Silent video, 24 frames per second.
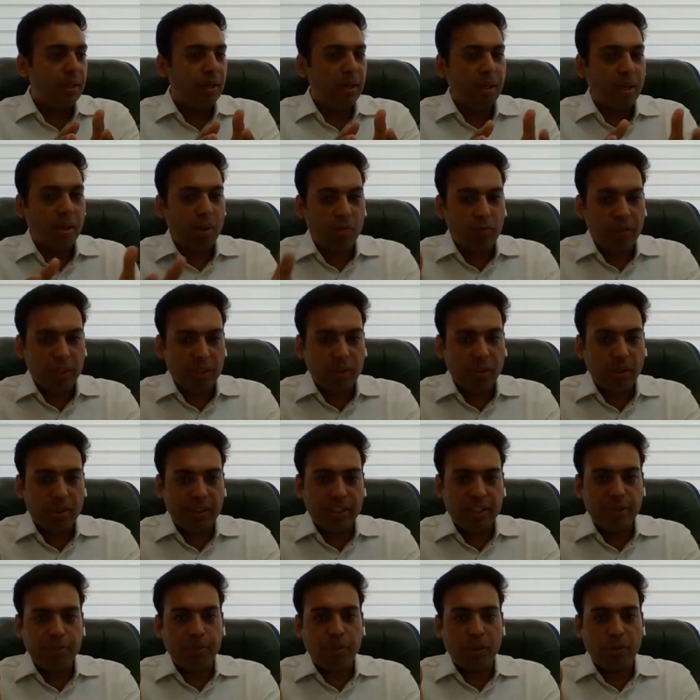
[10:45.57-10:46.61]
uh, with all
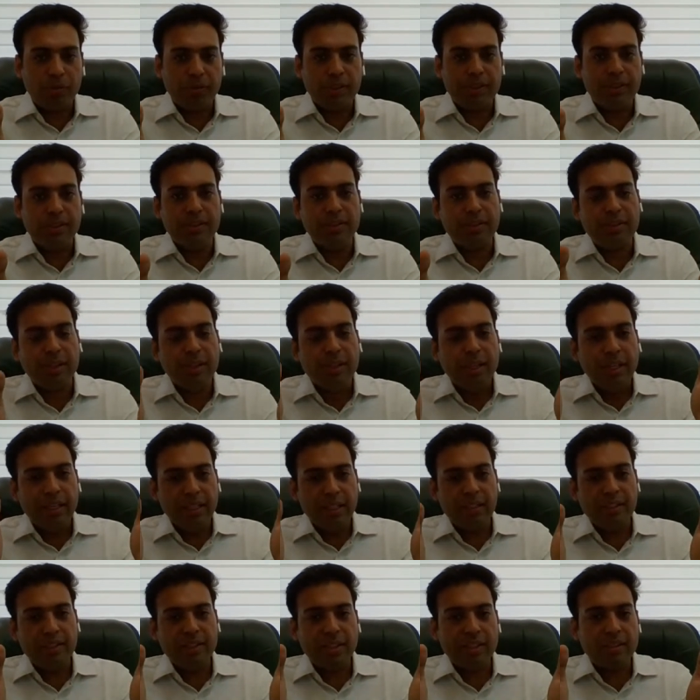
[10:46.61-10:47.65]
these provisions,
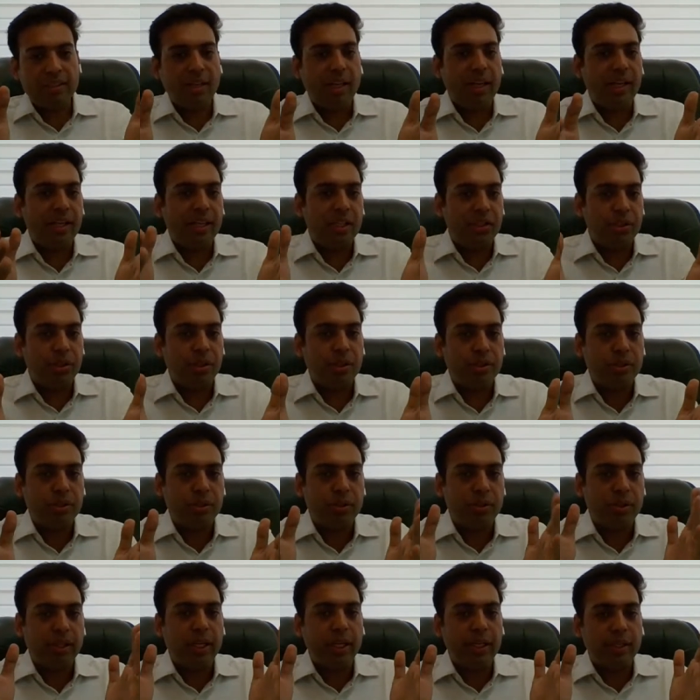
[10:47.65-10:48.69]
it is just like a sure
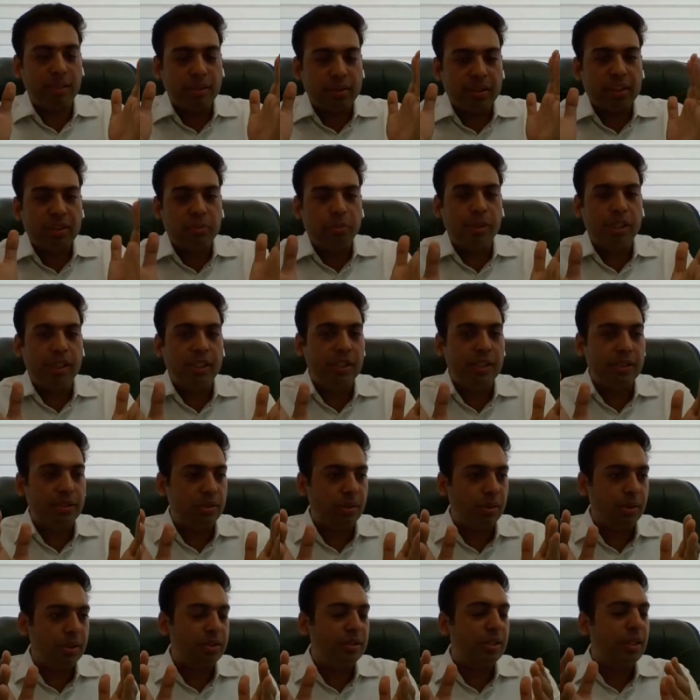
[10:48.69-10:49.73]
shot that this money
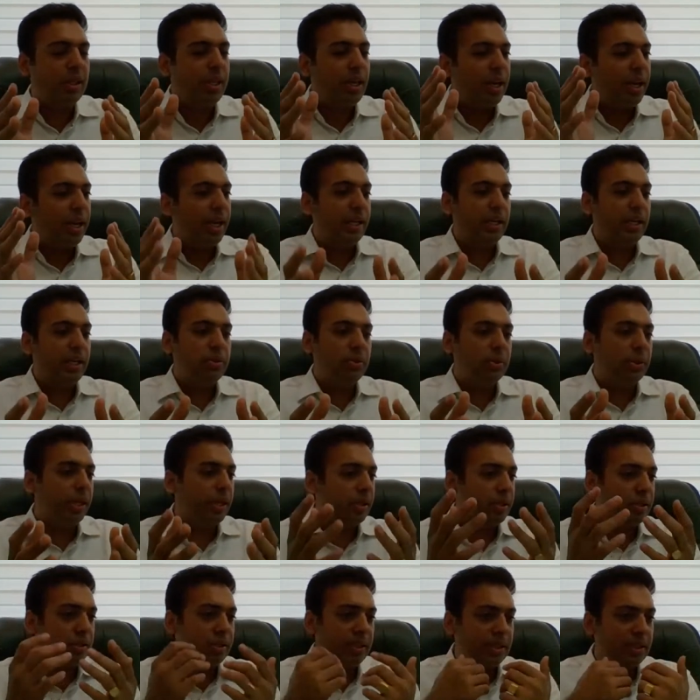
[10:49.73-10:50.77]
is yours, and you
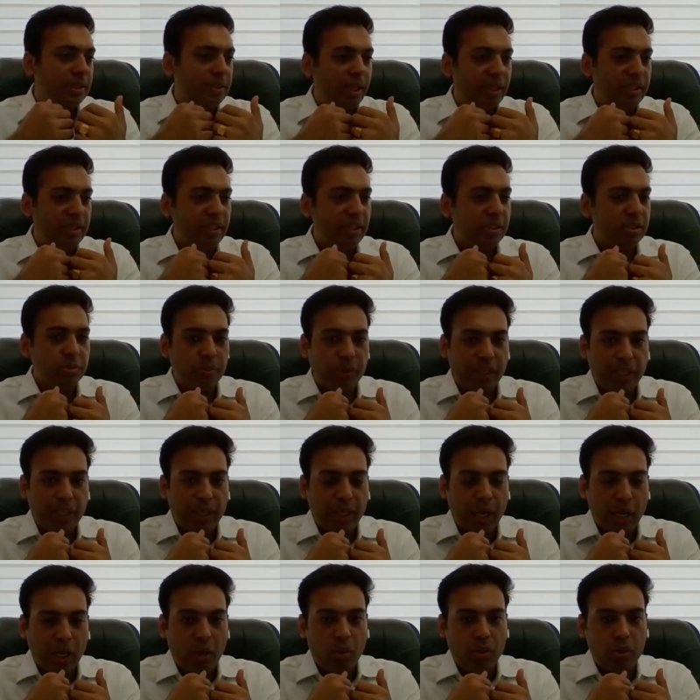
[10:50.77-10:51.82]
cannot just take this
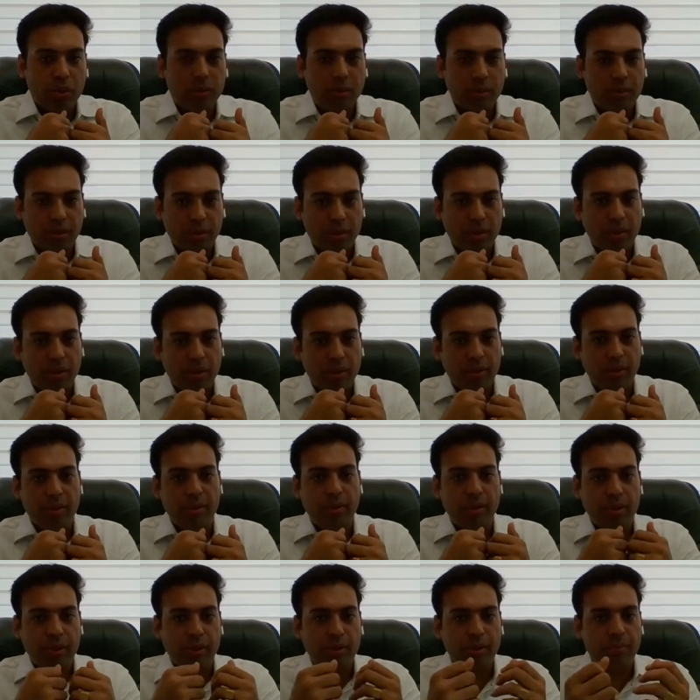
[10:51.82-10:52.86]
money out
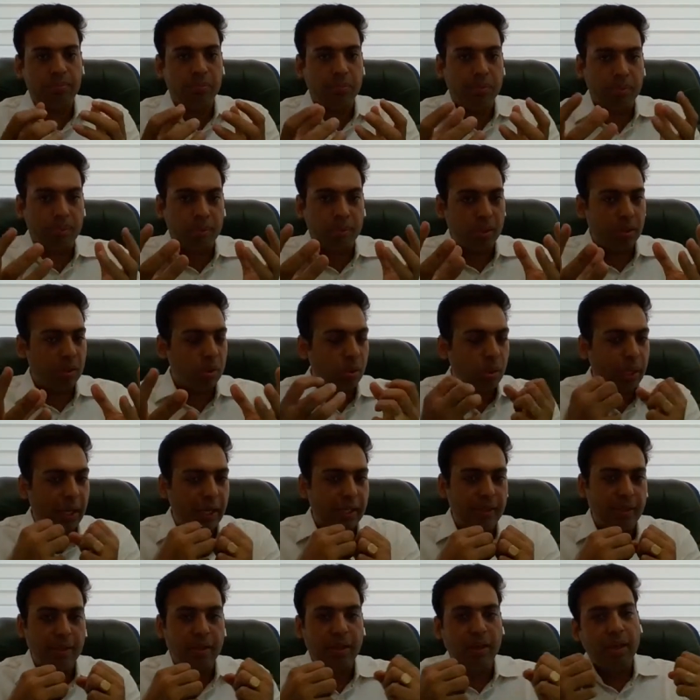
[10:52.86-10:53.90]
uh, uh,
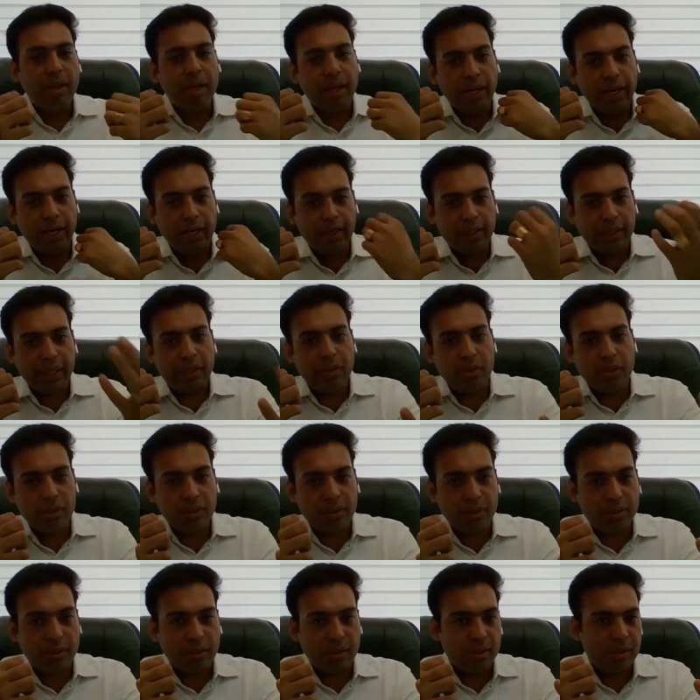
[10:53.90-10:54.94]
together and
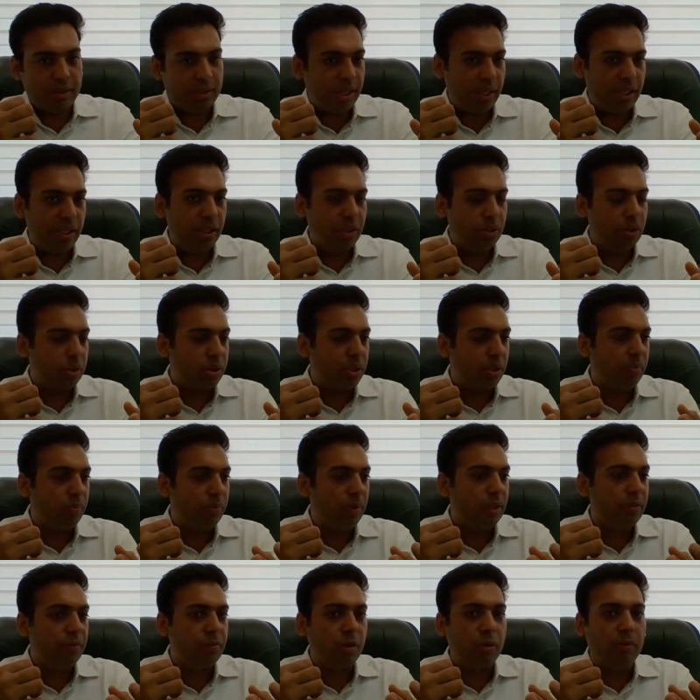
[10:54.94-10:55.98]
cannot uh, send it to
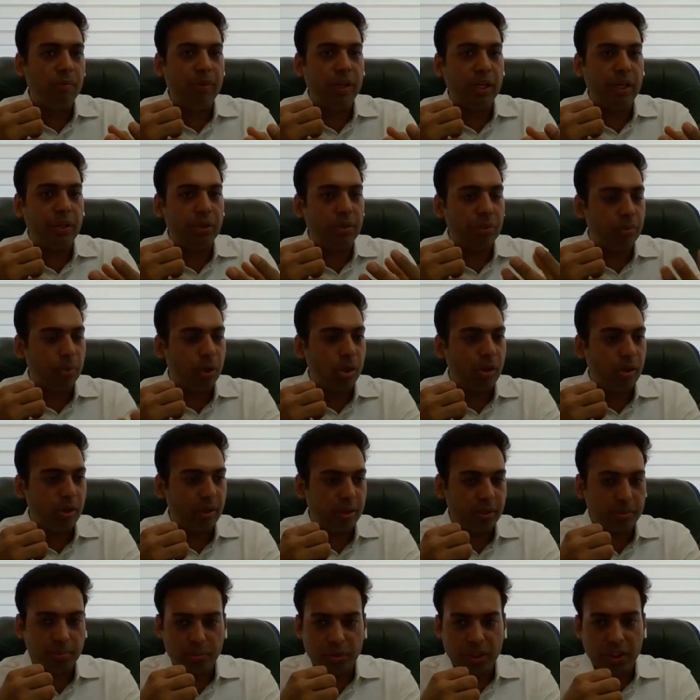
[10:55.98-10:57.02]
someone from where you
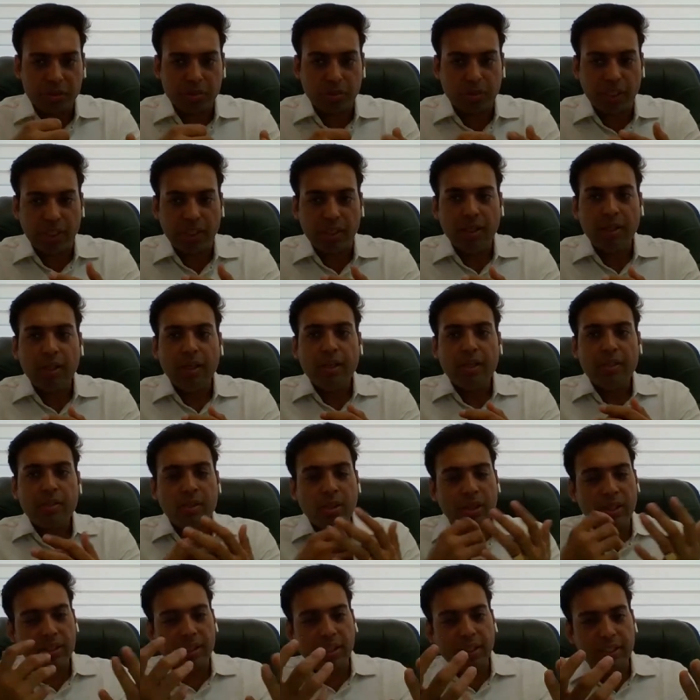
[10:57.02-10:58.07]
borrowed it, this money.
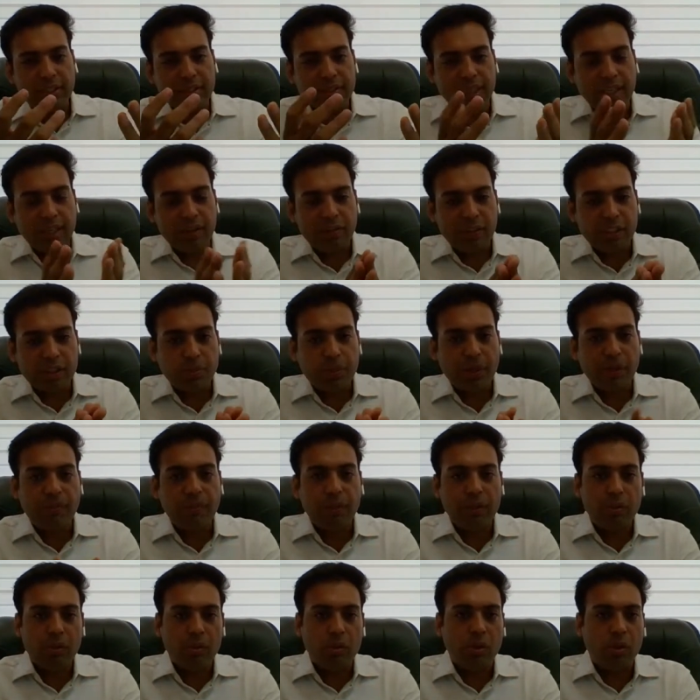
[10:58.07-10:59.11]
So it, it is always
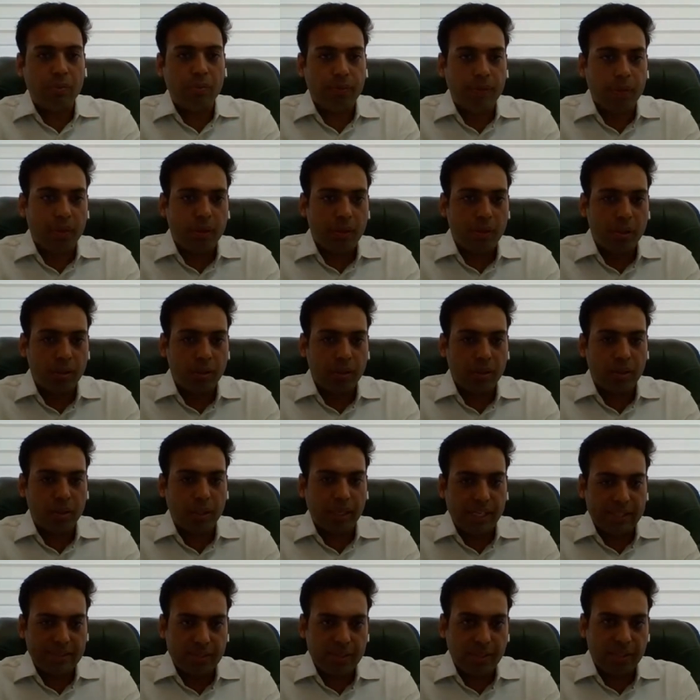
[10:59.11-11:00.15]
preferred to go for
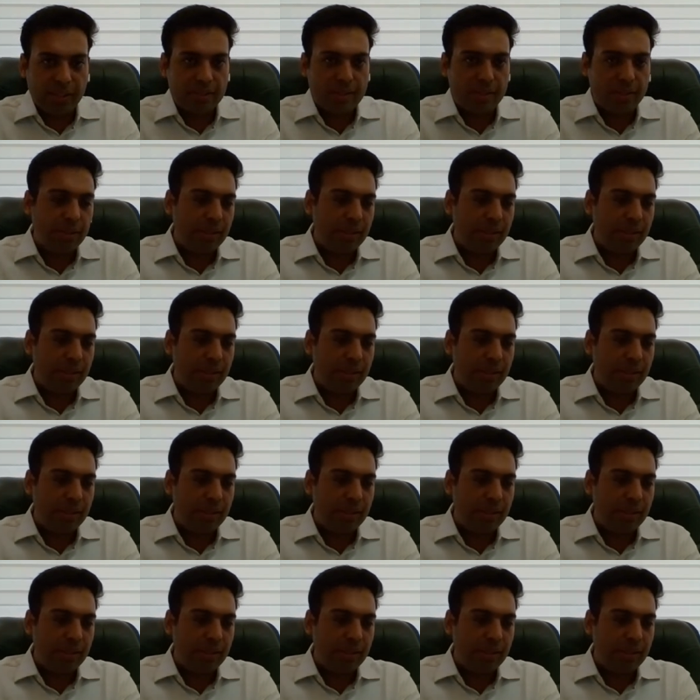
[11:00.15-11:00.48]
uh, S D S